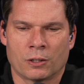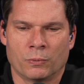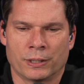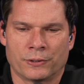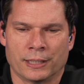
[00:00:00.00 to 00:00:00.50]

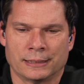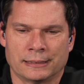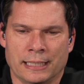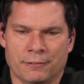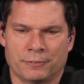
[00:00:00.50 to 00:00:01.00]
with
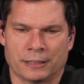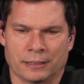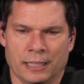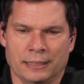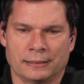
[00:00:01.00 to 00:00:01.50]
Stefan.
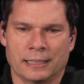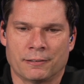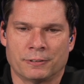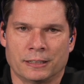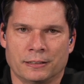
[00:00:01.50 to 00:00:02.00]
Hey,
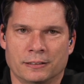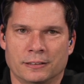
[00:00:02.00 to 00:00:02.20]
Stefan.